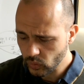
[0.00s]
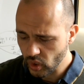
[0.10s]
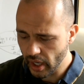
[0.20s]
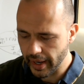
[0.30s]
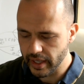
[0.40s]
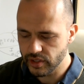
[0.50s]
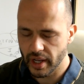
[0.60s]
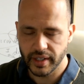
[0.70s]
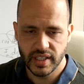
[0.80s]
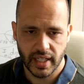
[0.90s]
and I
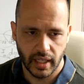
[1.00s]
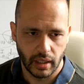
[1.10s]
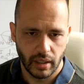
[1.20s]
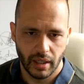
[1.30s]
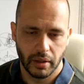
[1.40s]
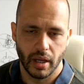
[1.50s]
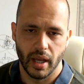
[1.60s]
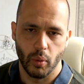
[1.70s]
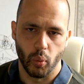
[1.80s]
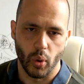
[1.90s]
started ticking
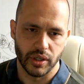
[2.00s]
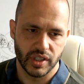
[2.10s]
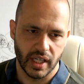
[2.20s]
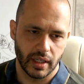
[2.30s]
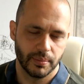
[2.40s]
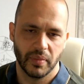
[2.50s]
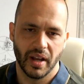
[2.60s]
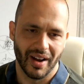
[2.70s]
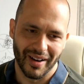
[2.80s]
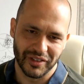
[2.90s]
one tick
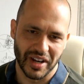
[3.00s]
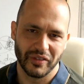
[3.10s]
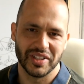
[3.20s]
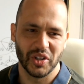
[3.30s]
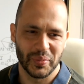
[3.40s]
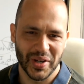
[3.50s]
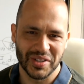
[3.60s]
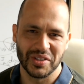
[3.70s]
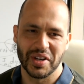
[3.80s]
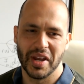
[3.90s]
after every single
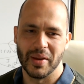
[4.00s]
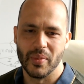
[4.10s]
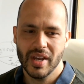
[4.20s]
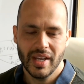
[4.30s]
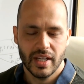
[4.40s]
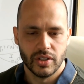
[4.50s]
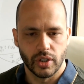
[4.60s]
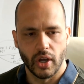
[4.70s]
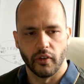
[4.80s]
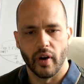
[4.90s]
person's name to
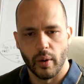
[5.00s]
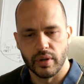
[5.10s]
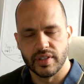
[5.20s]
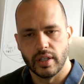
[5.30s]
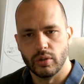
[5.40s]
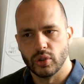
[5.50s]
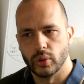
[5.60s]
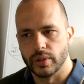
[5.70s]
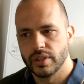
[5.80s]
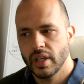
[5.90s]
go, right, I want to see who
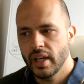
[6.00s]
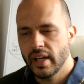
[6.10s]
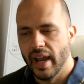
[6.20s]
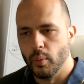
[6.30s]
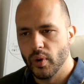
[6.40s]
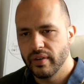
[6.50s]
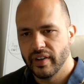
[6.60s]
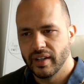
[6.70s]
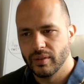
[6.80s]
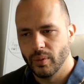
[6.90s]
talks. And what
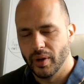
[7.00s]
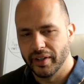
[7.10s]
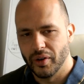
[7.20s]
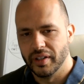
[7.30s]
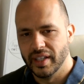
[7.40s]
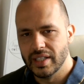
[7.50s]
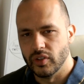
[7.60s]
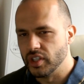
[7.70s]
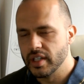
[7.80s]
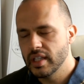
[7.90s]
I got at the end of this,
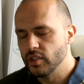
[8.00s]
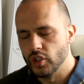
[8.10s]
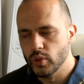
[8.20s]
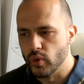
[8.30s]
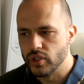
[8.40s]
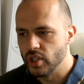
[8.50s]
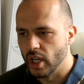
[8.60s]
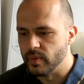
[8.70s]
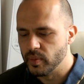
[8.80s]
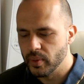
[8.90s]
and I did this numerous
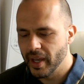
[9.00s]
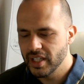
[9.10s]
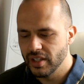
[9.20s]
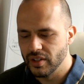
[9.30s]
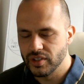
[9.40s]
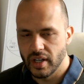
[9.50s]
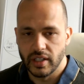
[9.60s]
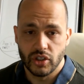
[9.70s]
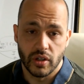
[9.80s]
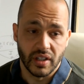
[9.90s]
times, but basically the study
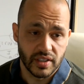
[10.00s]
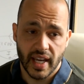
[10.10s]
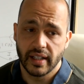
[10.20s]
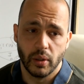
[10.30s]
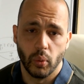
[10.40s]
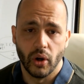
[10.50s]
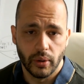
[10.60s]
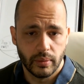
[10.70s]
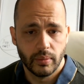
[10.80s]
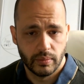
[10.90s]
showed exactly what
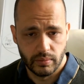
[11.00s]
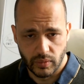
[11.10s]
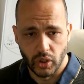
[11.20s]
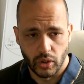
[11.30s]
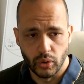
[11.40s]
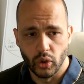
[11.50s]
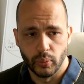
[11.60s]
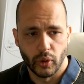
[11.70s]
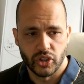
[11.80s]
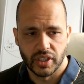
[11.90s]
the Google
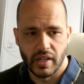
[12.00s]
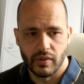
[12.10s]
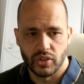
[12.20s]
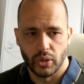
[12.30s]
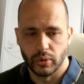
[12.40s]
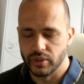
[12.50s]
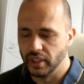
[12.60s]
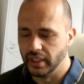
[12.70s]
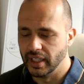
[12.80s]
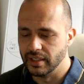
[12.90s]
Project Aristotle
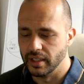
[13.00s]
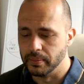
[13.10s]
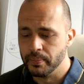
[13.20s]
study had done,